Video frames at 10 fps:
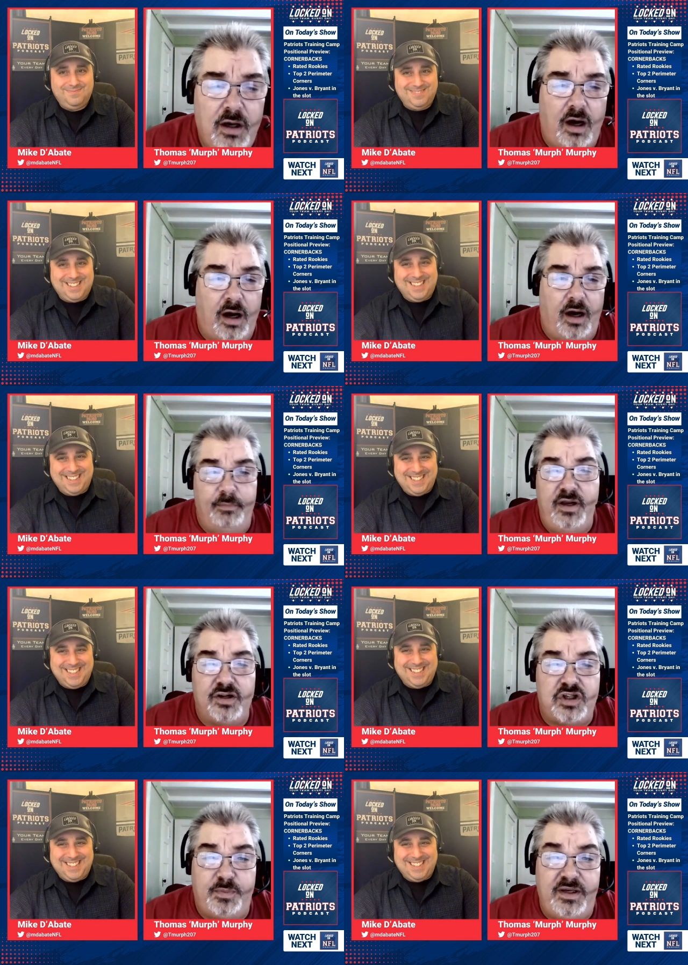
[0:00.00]
Speaker 1: Uh, Ameer
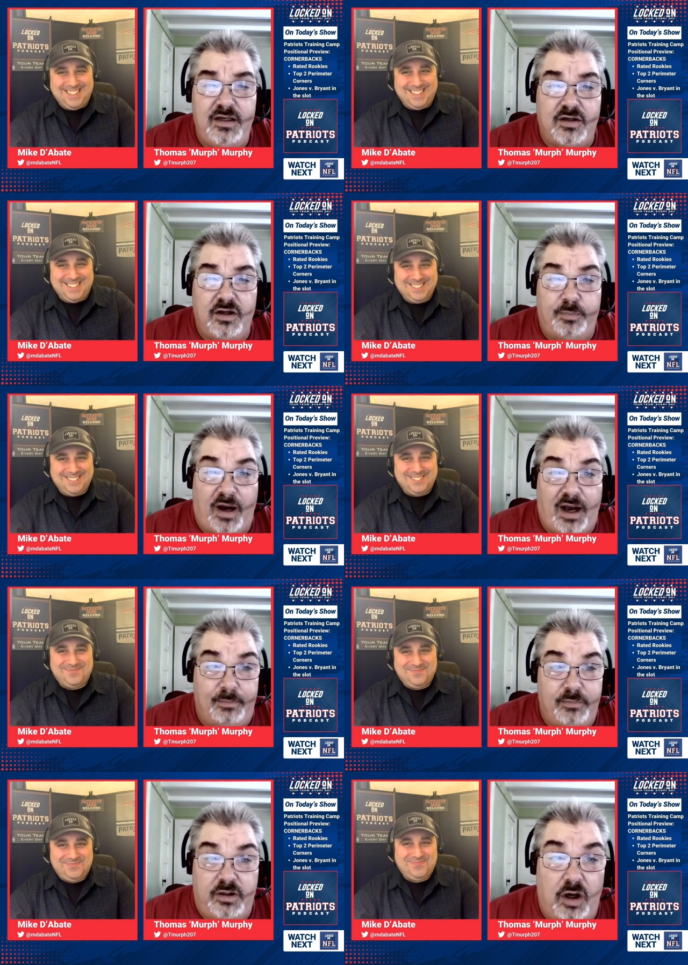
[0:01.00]
Speed could pop,
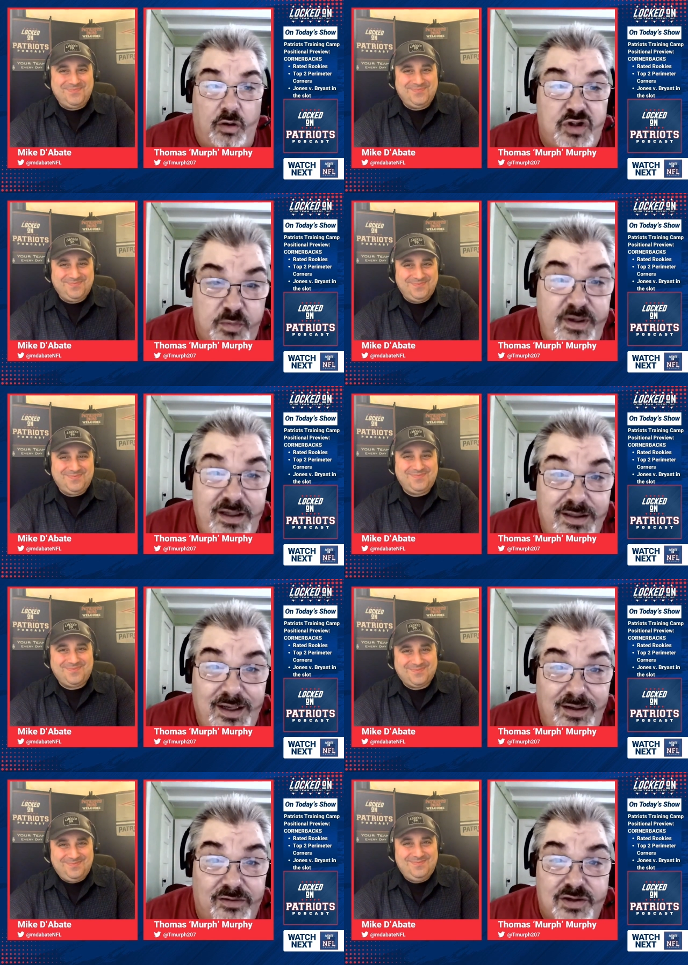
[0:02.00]
you know, Speed
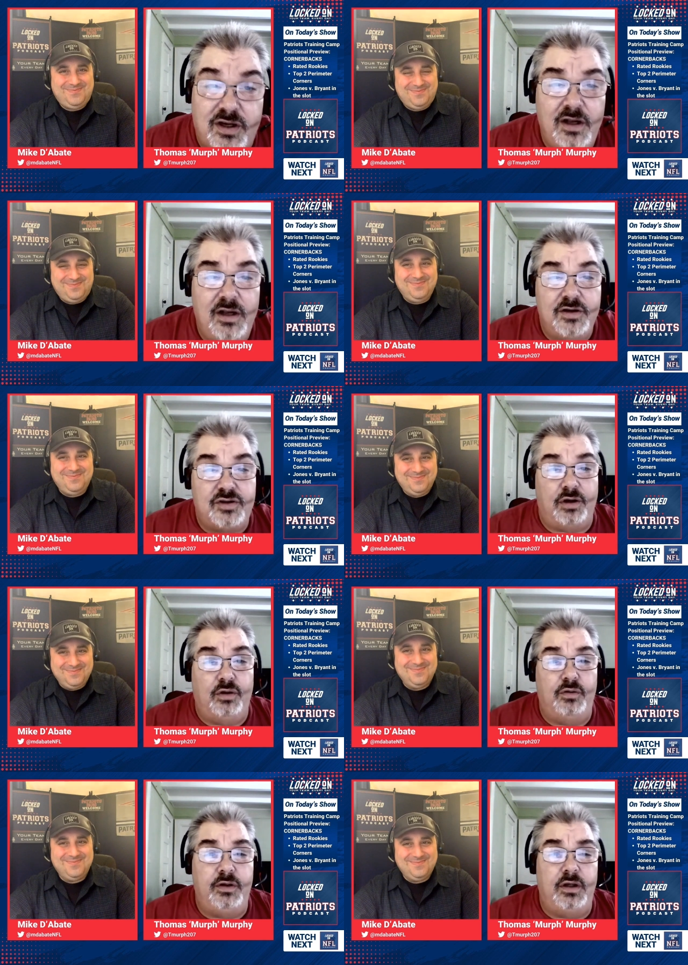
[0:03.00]
kills.
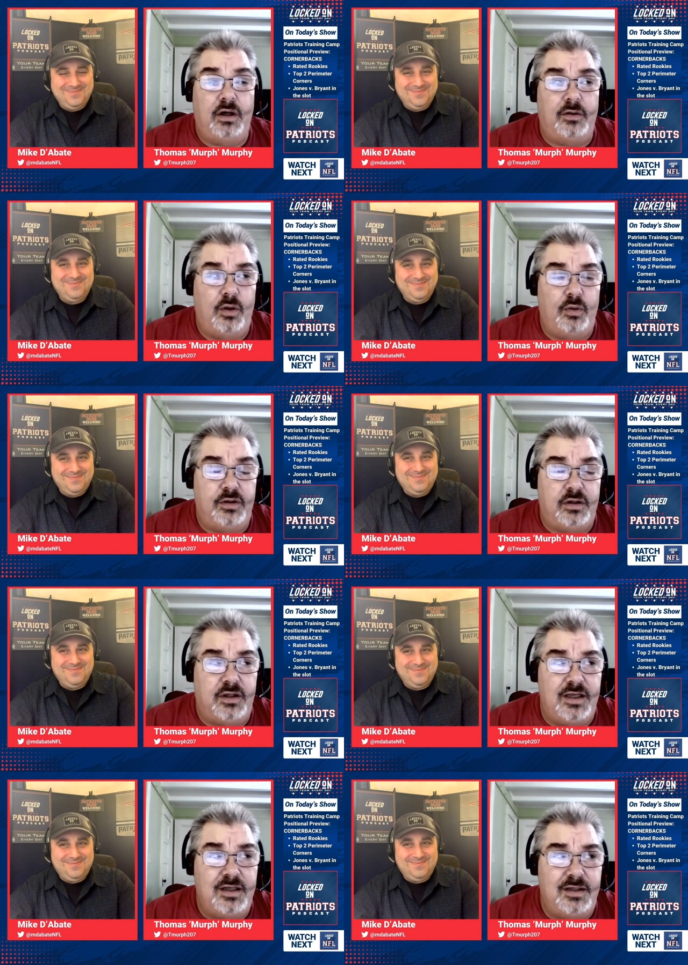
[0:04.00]
So, you know, you
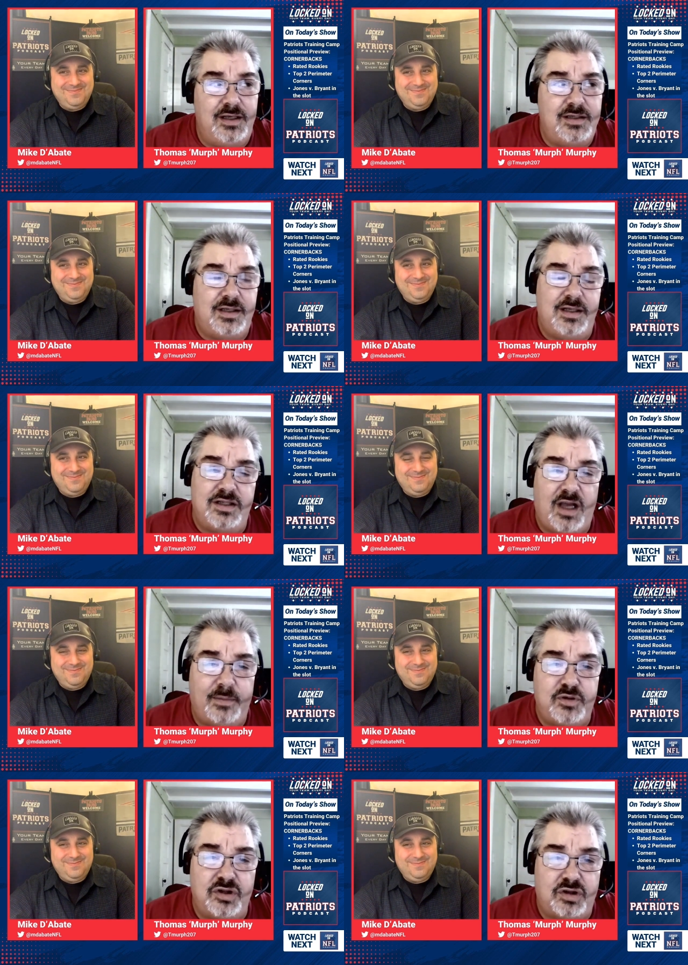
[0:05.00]
The, these these
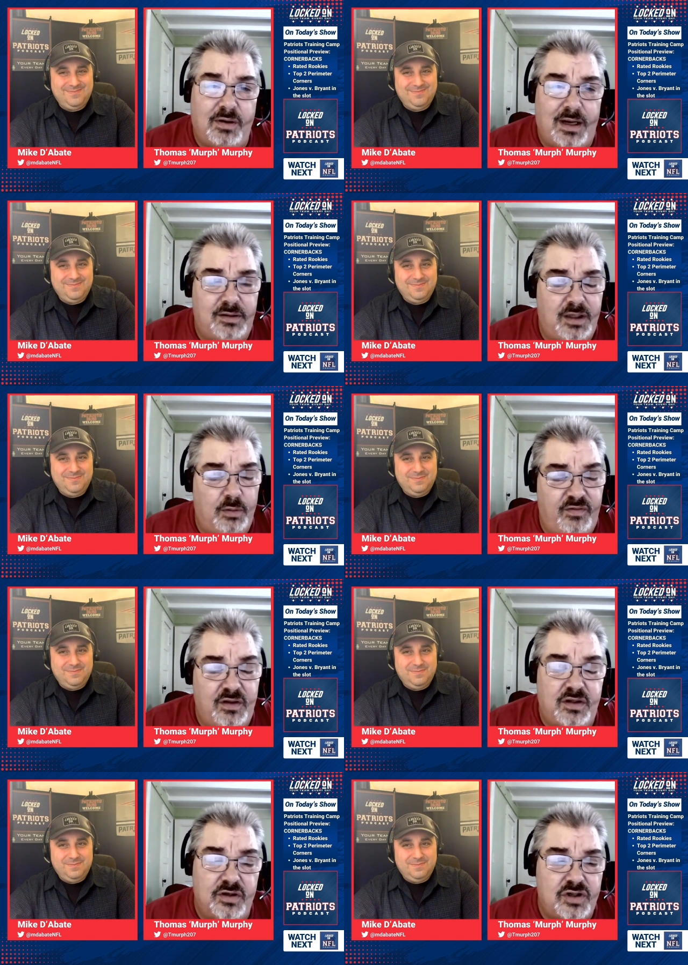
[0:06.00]
options are out there. We've,
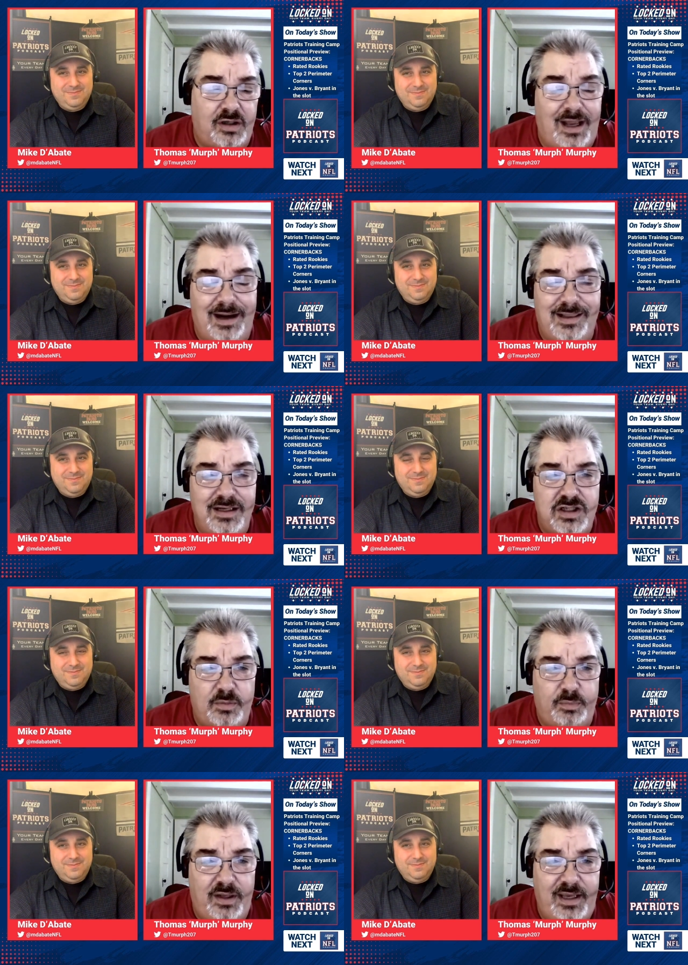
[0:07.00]
there's a lot of things to
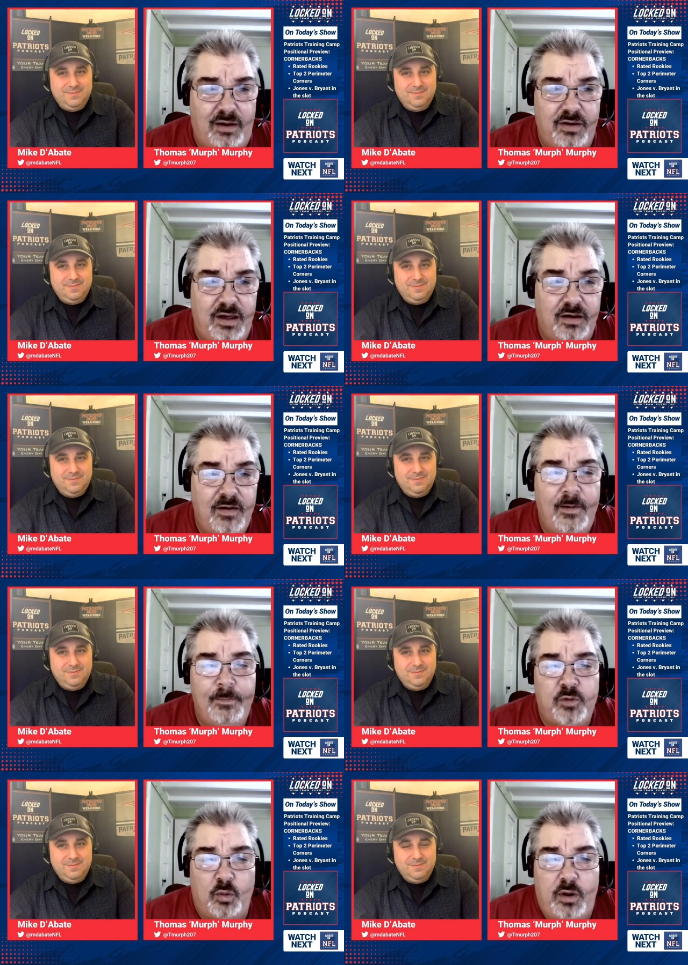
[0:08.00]
play out here.
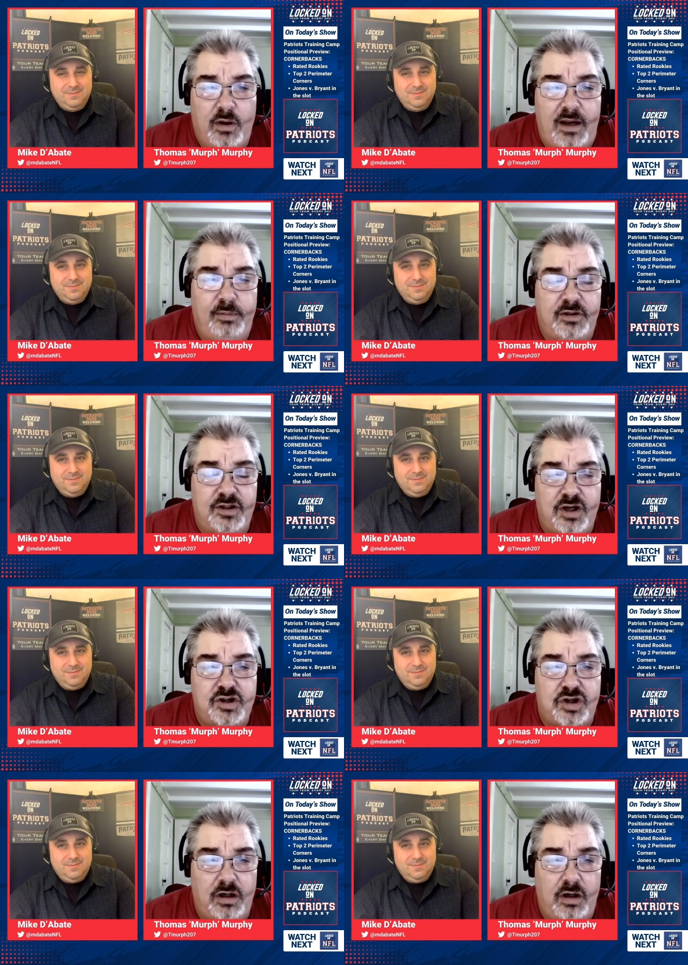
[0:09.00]
We were able to touch
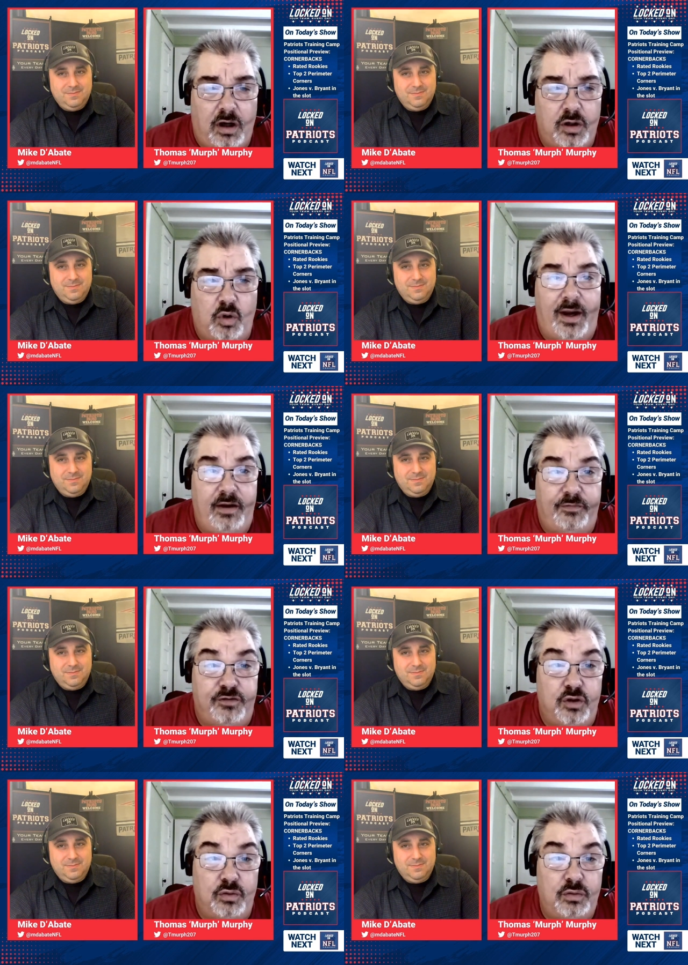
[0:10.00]
on on quite a
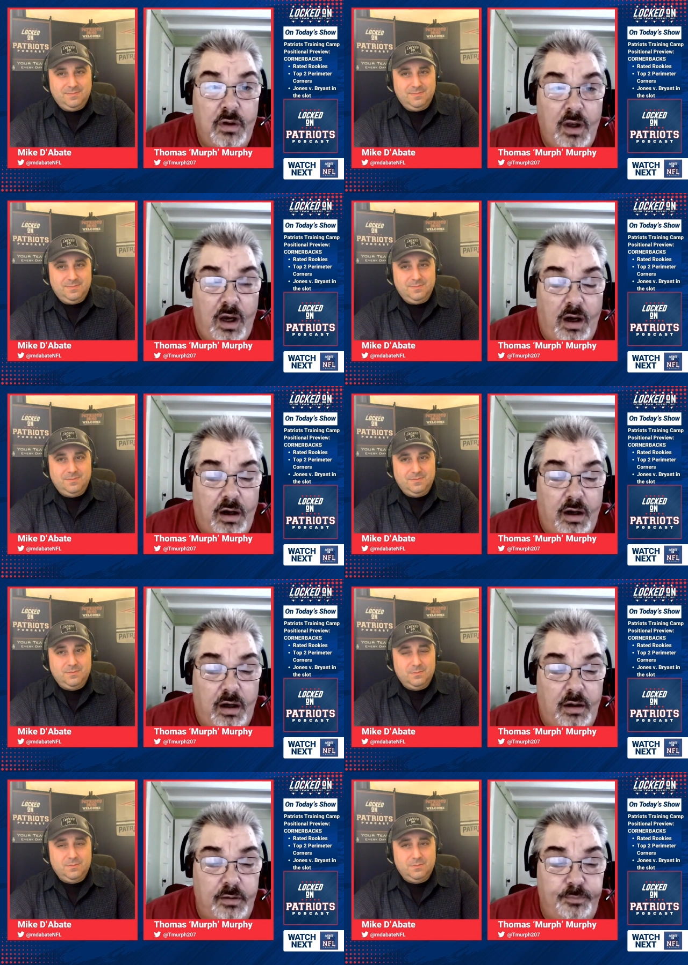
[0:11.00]
few,
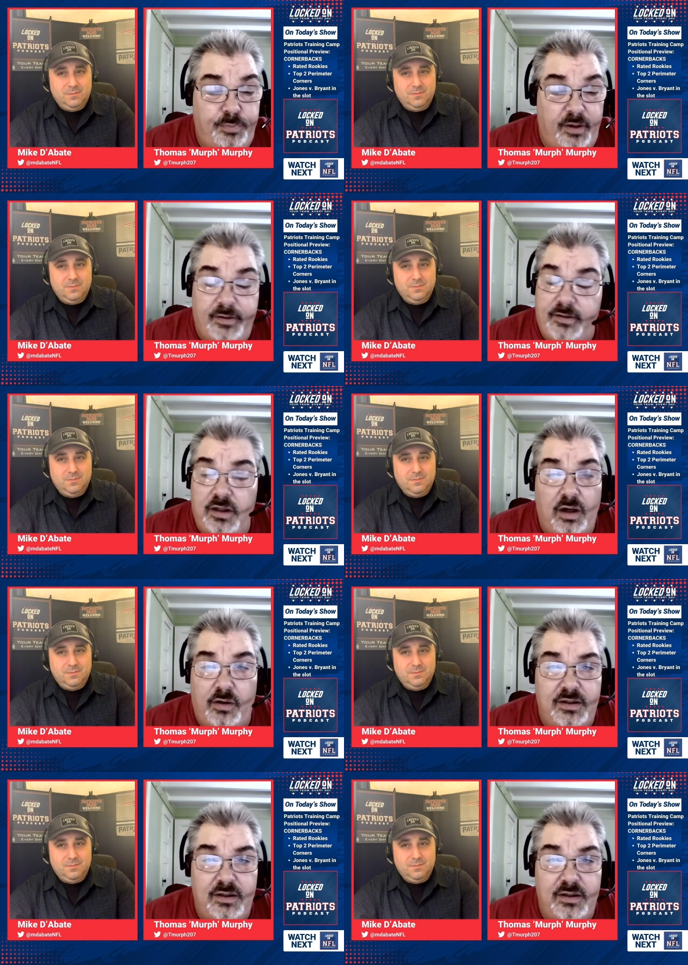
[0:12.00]
uh, but you know,